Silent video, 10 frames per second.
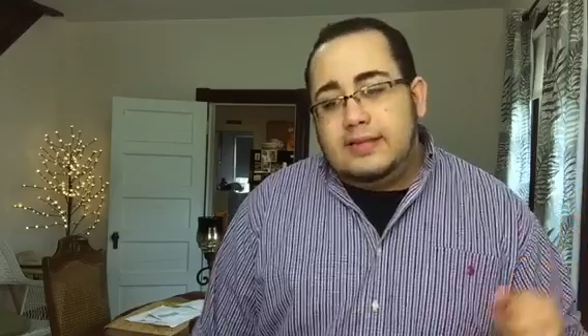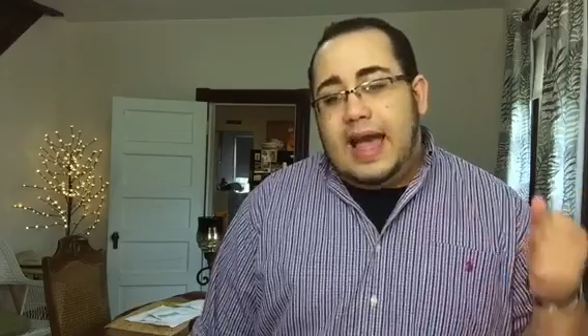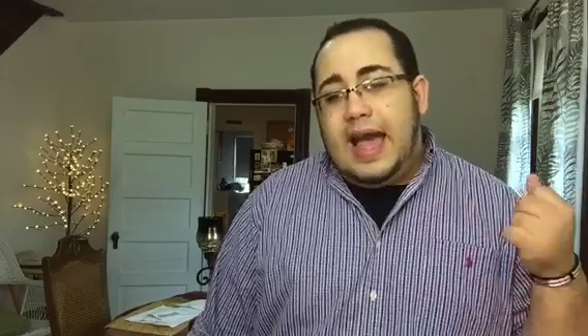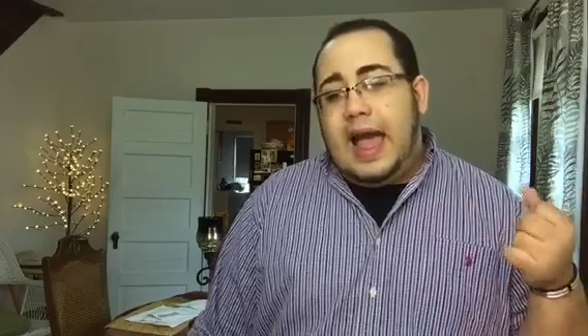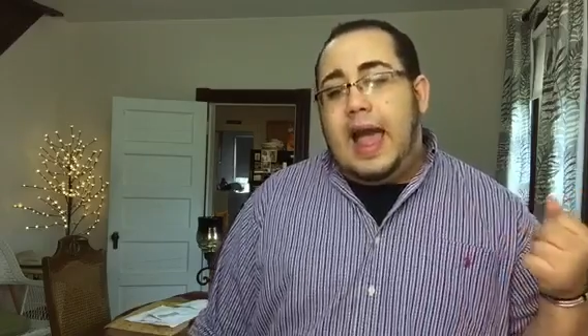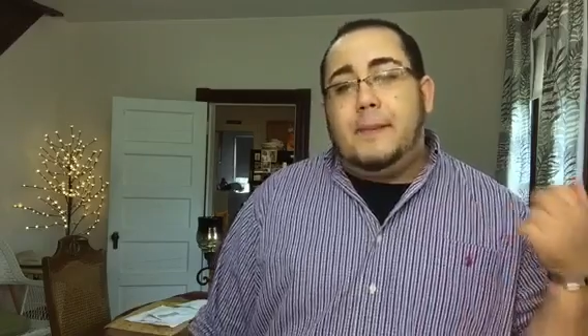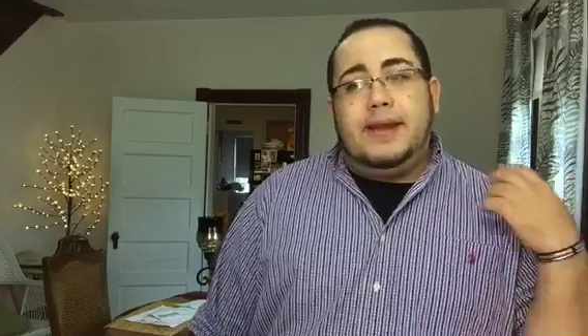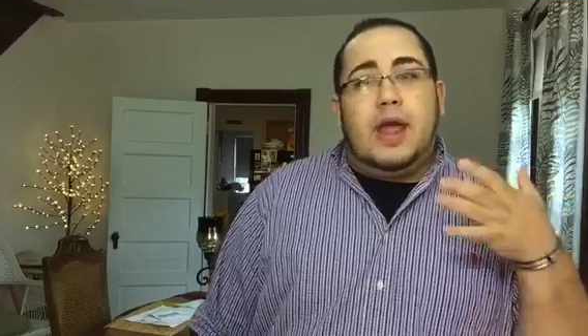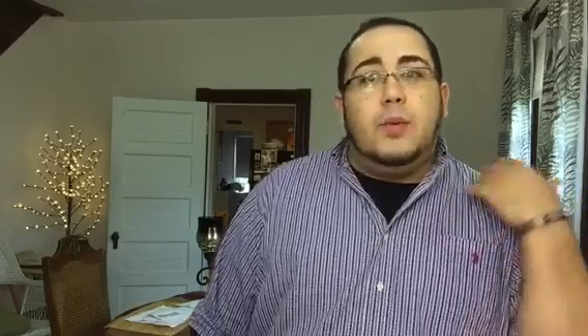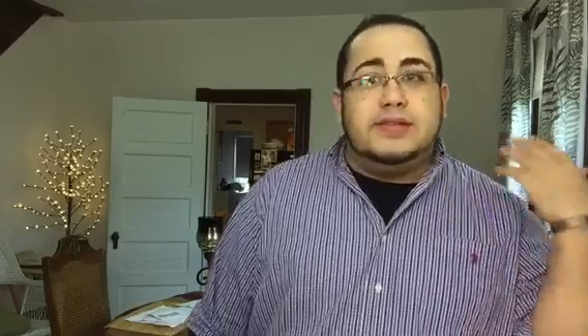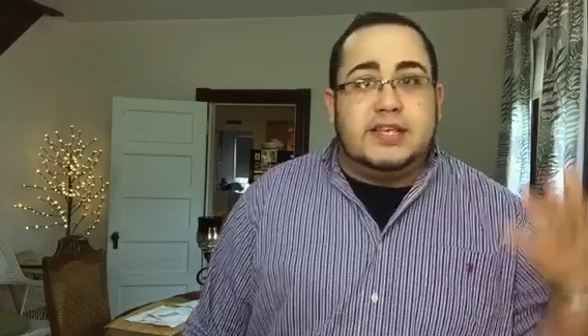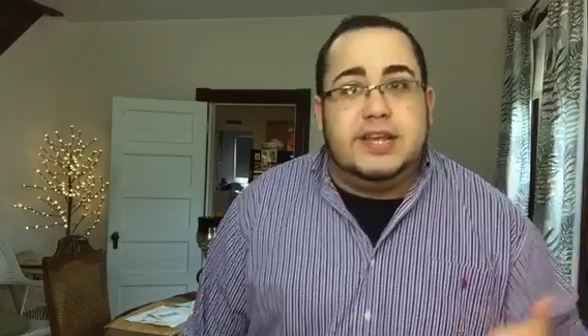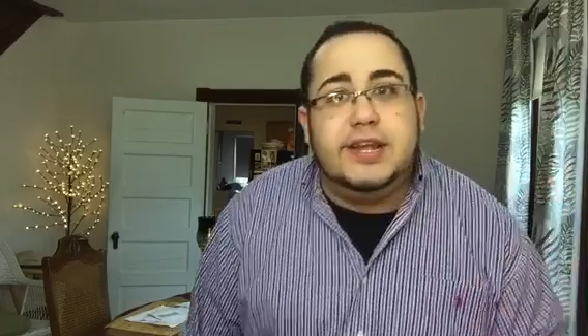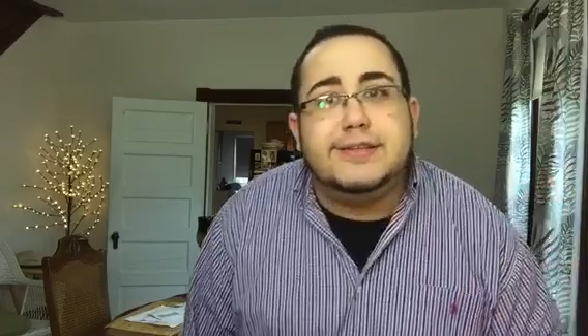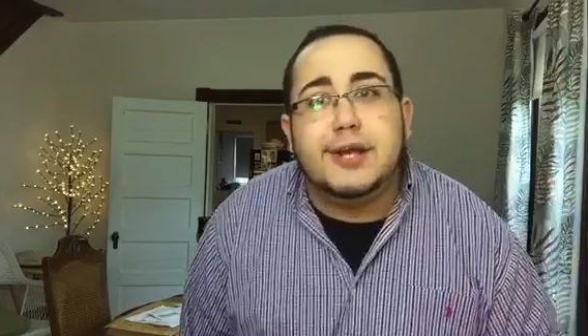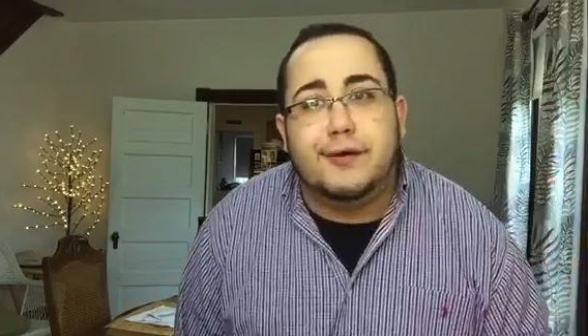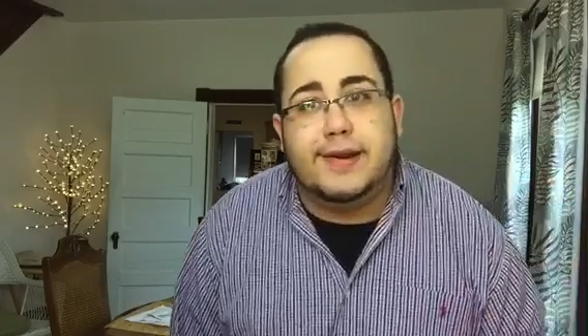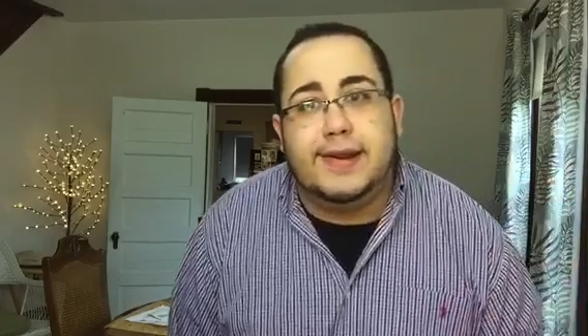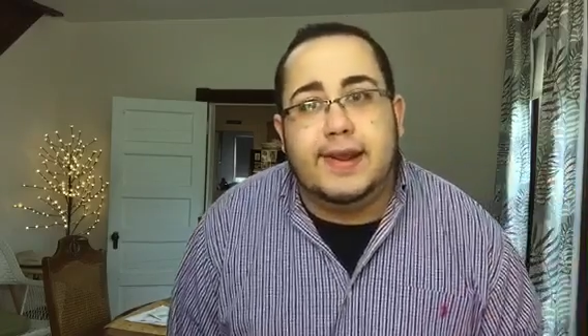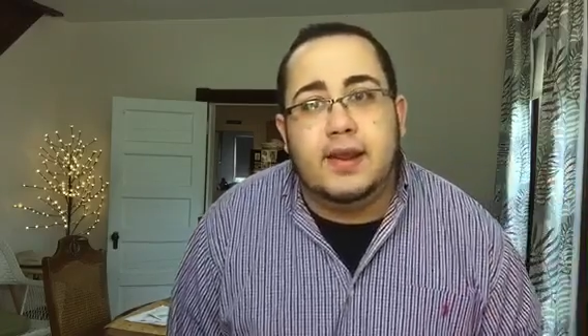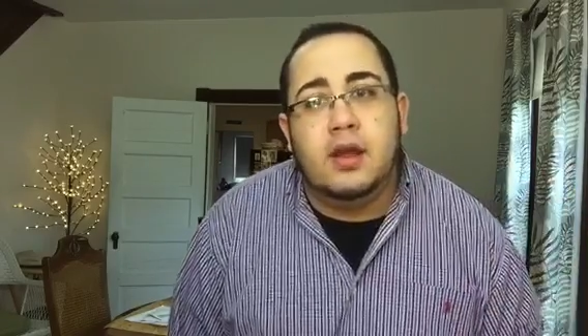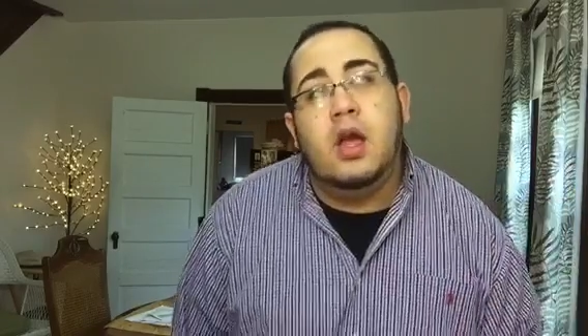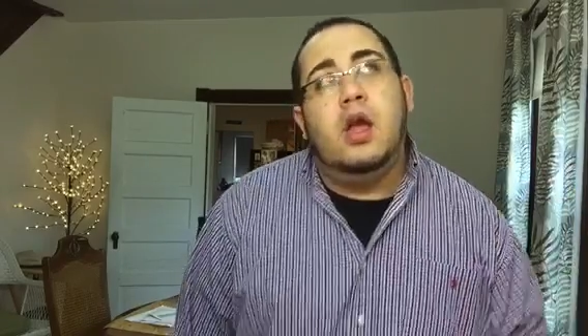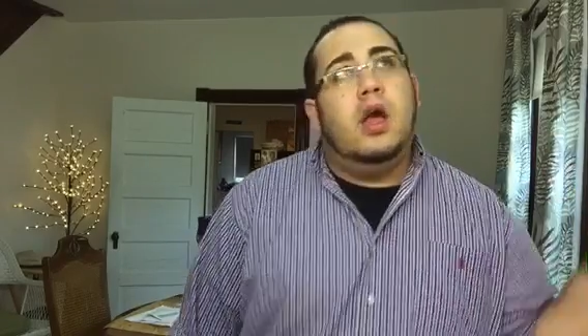It was hideous already.